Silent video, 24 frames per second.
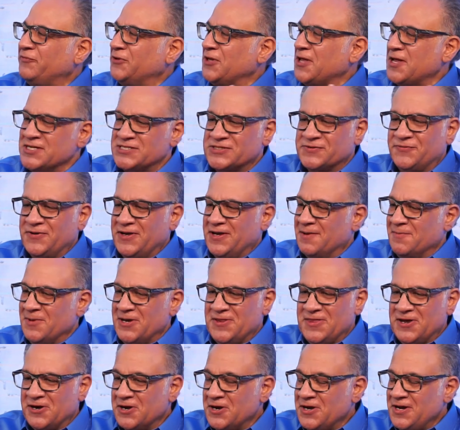philosophy. I
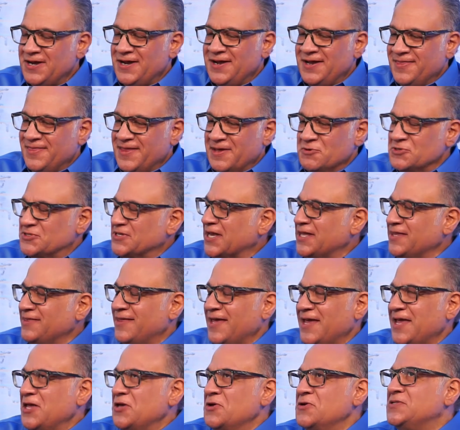mean, they're that was a,
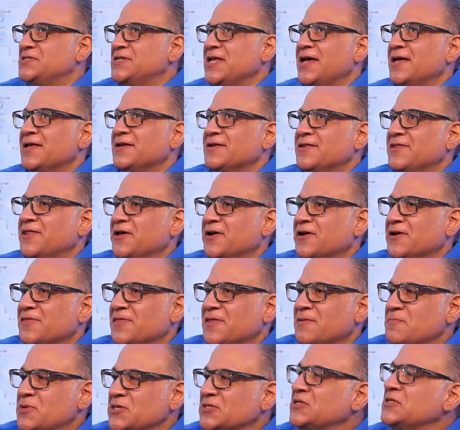they used that
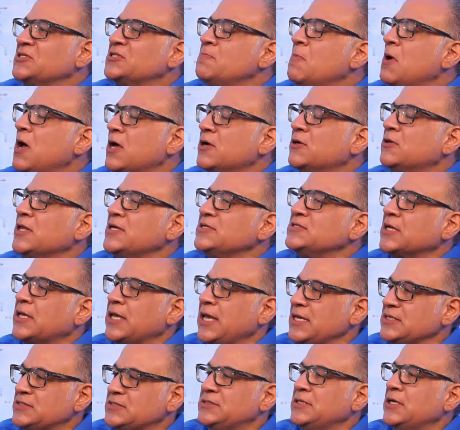the business model as a
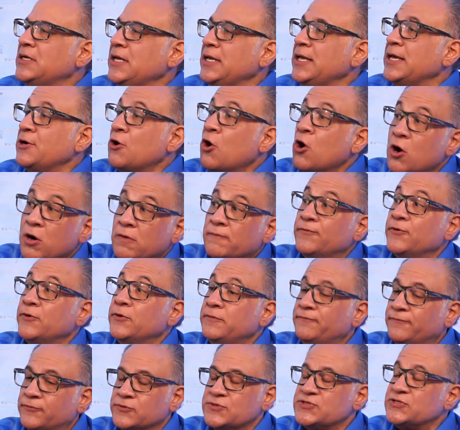case study at
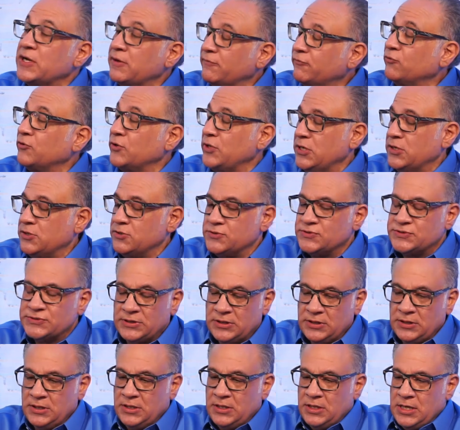Harvard for several years,
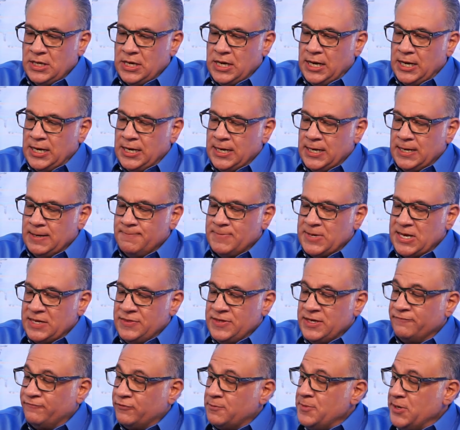um, and
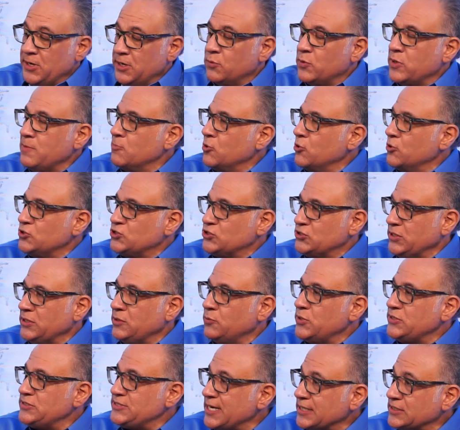then from there we merged in
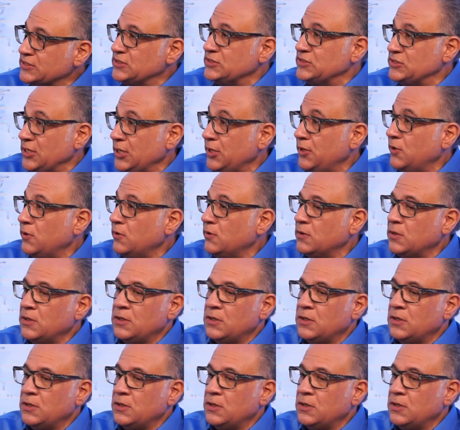with Texas Air,